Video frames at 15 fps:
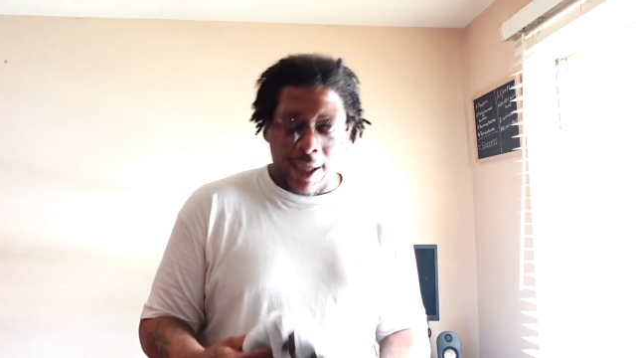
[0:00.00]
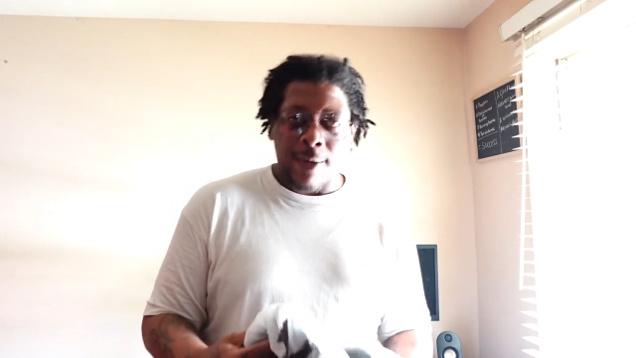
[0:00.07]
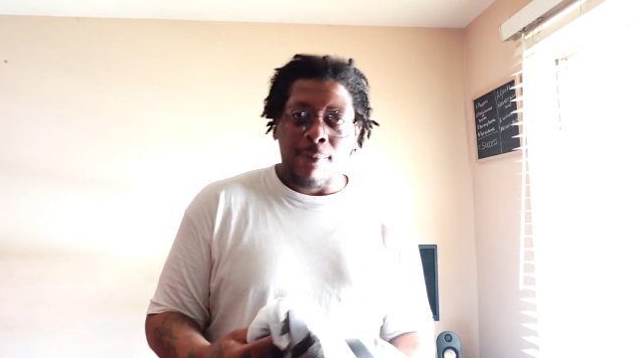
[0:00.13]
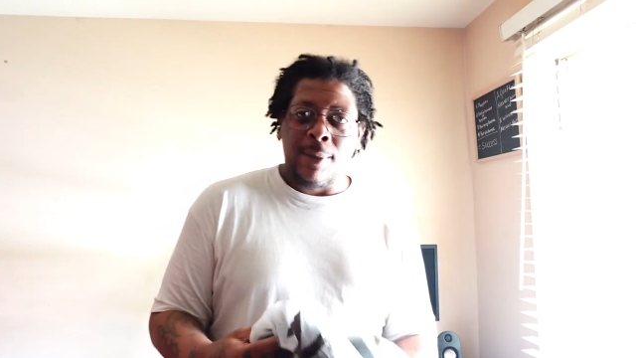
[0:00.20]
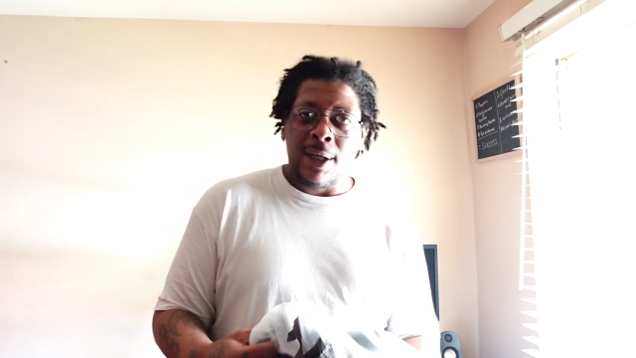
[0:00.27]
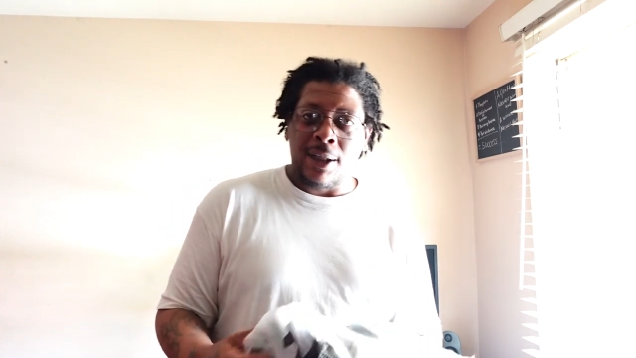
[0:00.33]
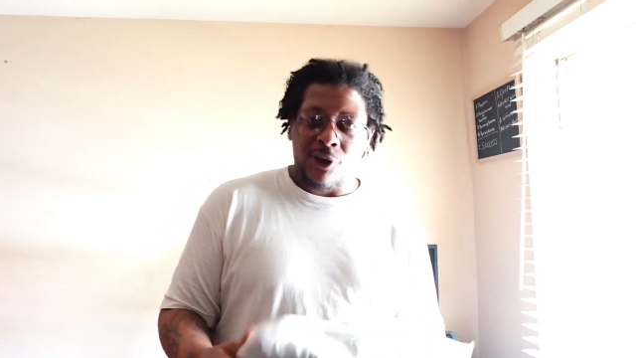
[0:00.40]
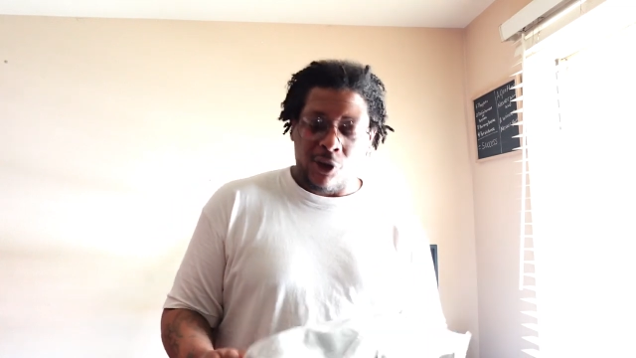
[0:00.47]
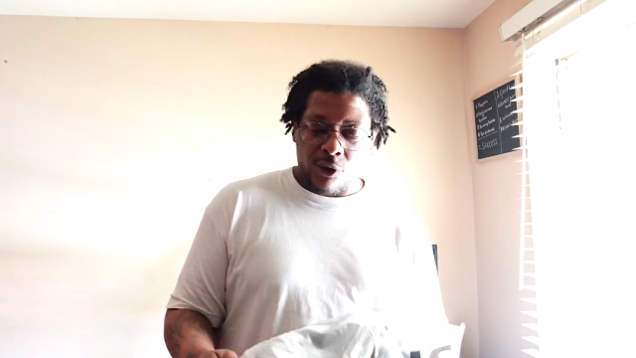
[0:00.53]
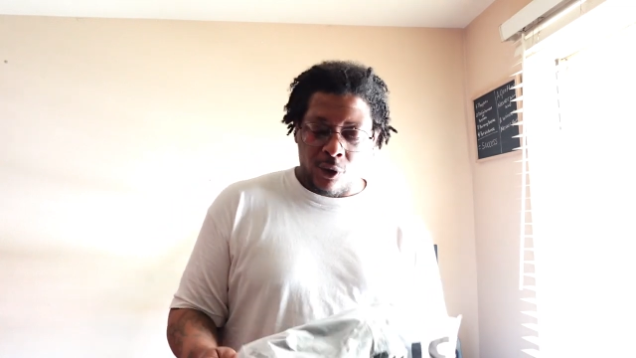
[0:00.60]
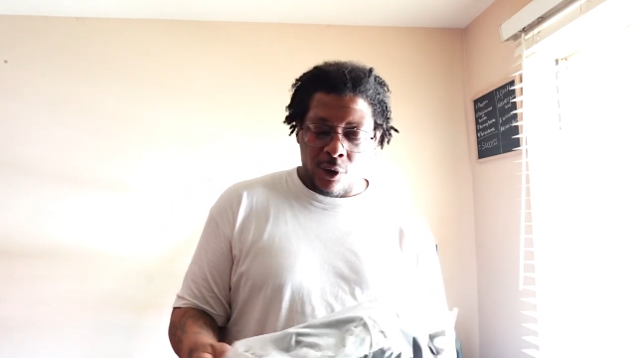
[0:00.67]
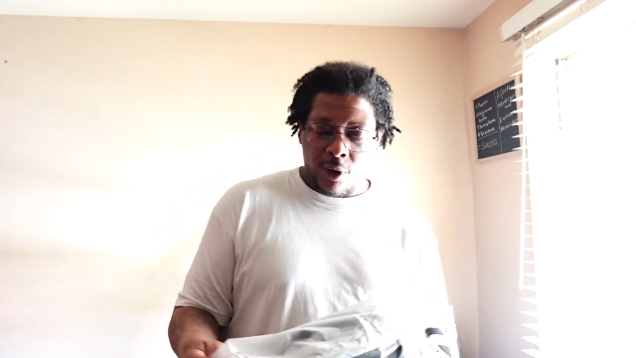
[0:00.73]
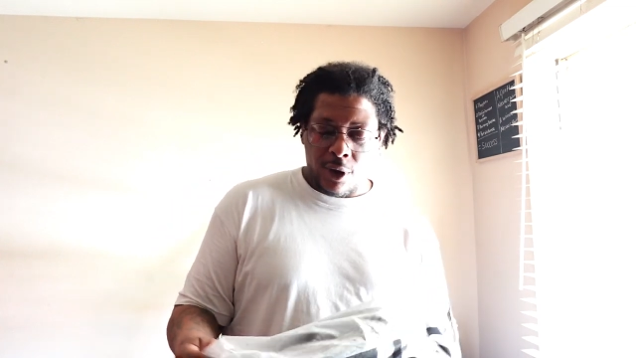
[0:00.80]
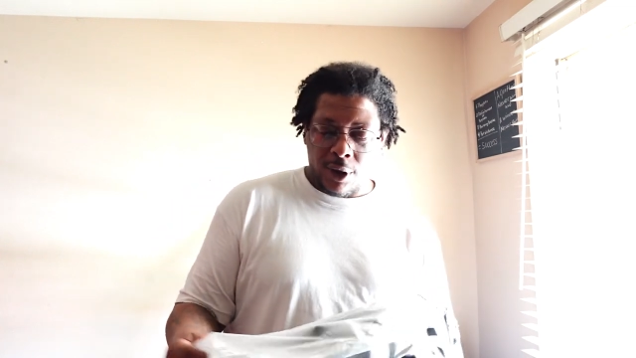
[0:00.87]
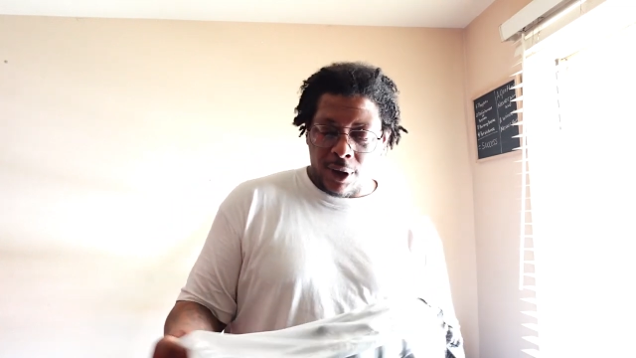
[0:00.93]
I made
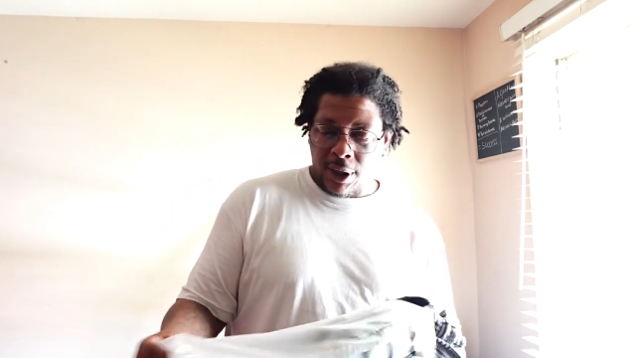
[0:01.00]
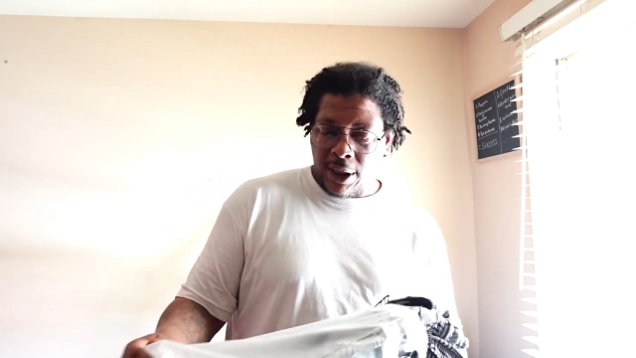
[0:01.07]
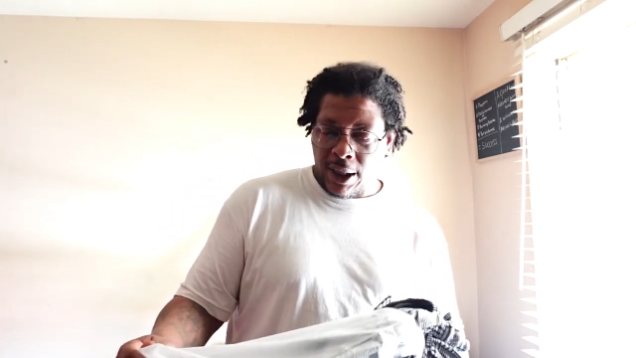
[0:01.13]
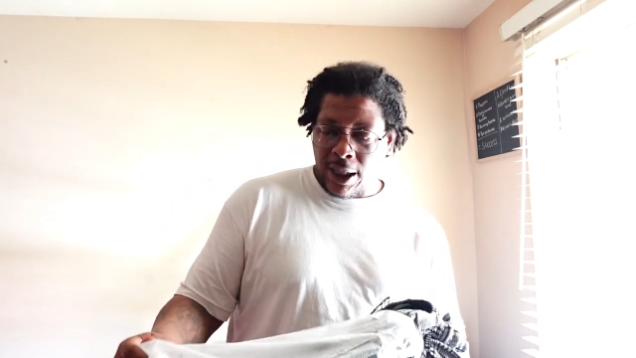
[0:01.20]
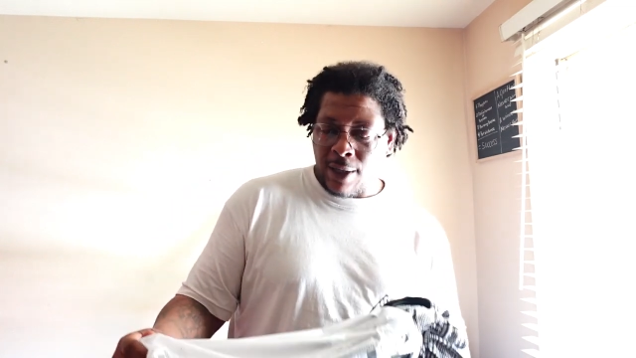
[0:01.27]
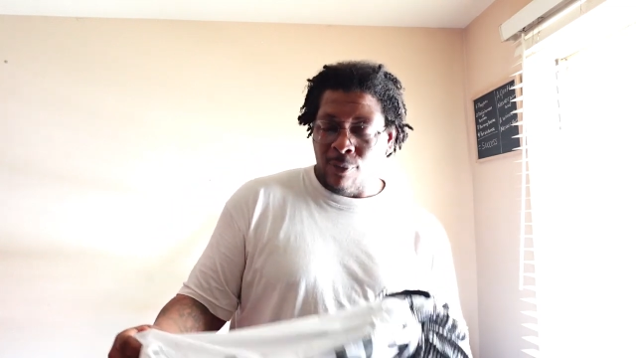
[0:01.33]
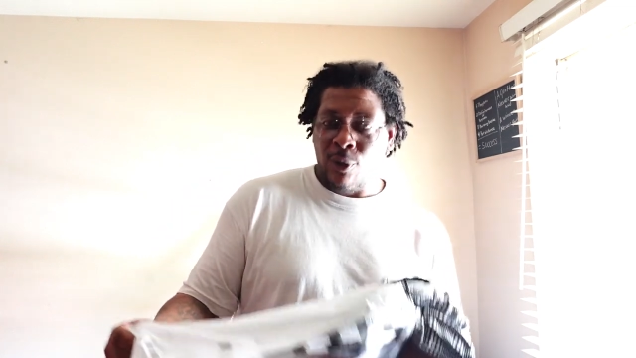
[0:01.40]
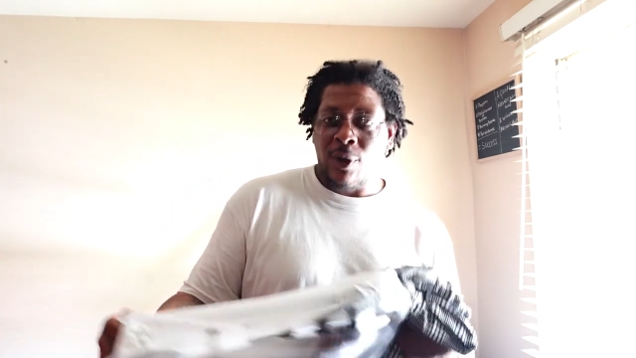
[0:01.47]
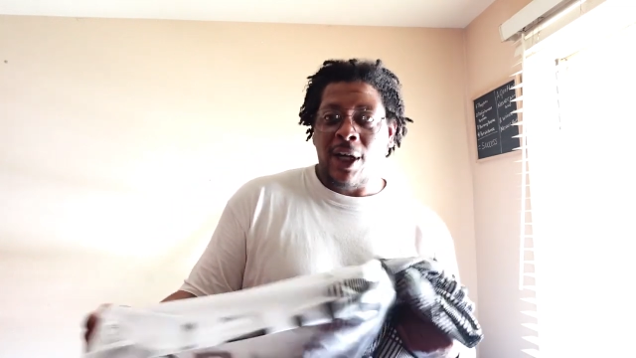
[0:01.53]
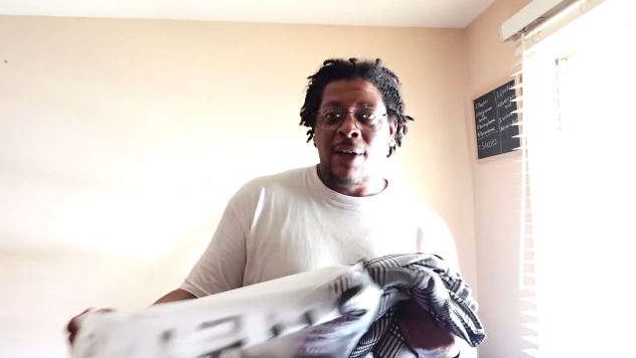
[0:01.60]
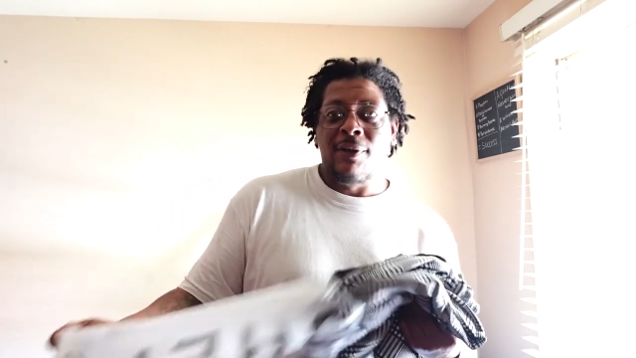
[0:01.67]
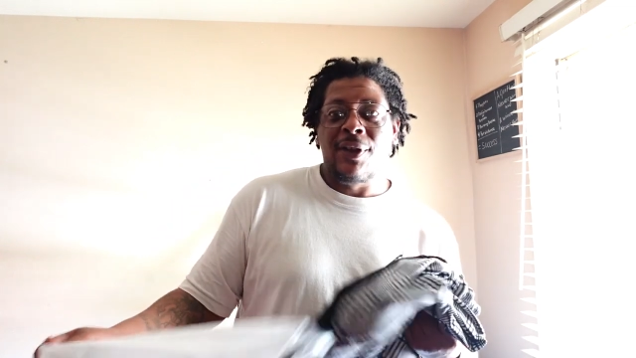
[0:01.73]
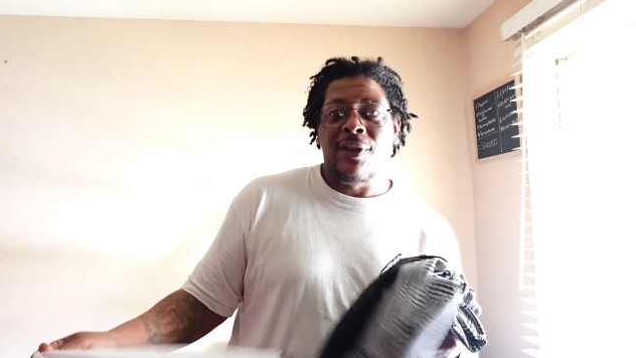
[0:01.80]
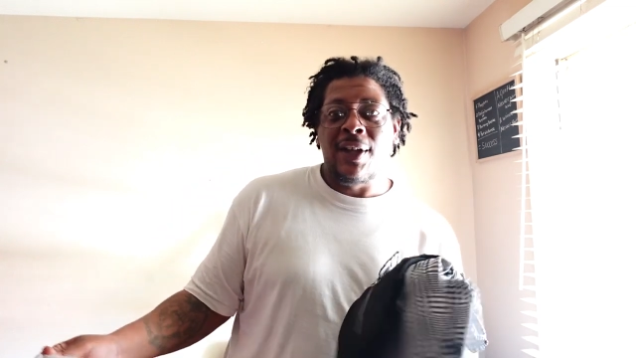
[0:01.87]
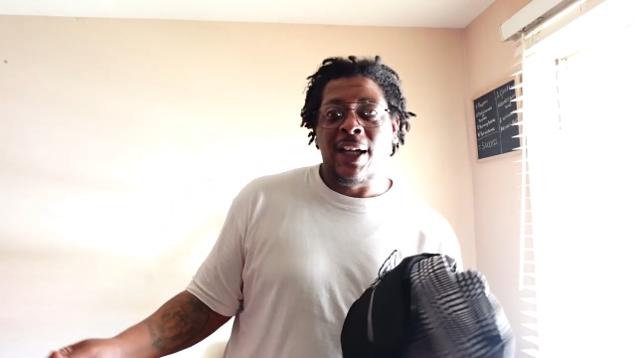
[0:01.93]
sure I bought
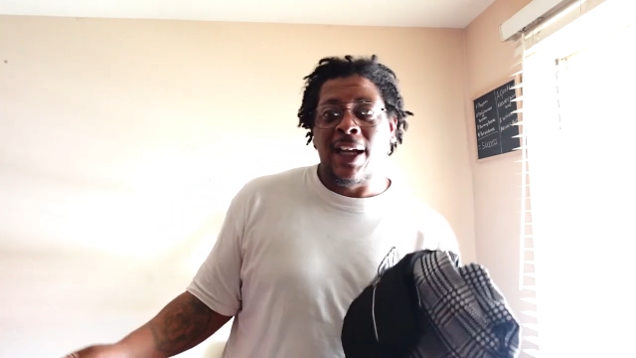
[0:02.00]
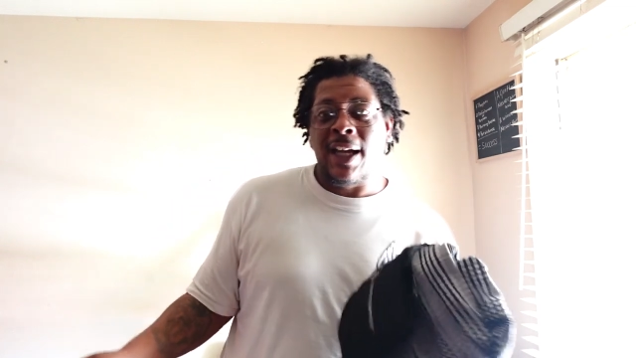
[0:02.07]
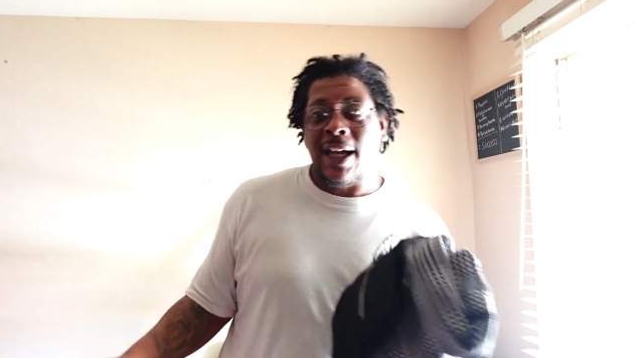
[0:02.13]
everything in